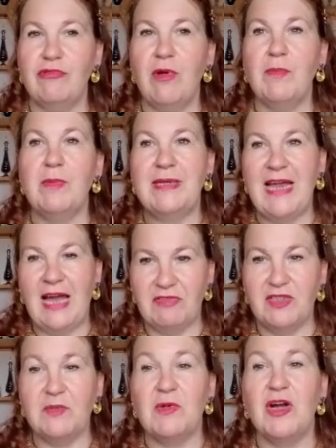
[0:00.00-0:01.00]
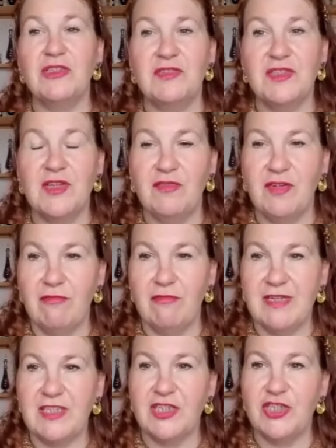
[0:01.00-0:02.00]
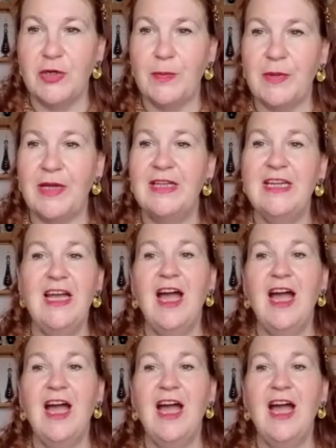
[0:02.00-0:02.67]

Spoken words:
probably have some kind of solvent residue, but